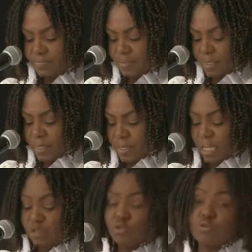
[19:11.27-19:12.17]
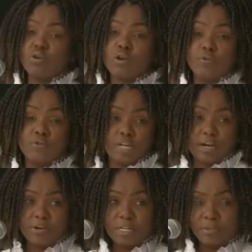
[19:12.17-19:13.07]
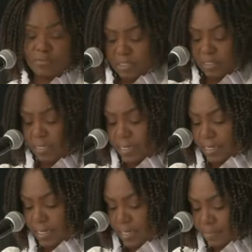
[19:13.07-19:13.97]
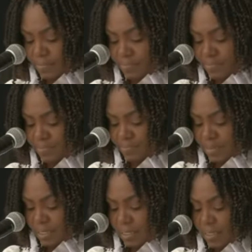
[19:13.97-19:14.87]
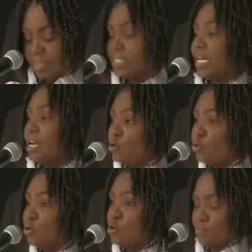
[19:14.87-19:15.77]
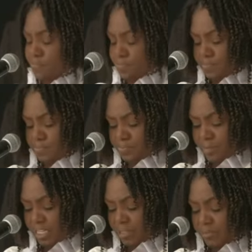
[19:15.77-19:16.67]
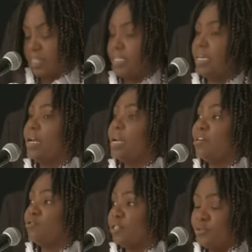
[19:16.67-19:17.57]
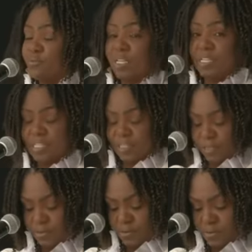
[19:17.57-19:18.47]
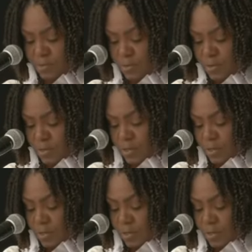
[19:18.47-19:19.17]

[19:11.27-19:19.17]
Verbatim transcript: Archewell Foundation and all of the collaborators and staff members that are here. Special greetings to our Minister of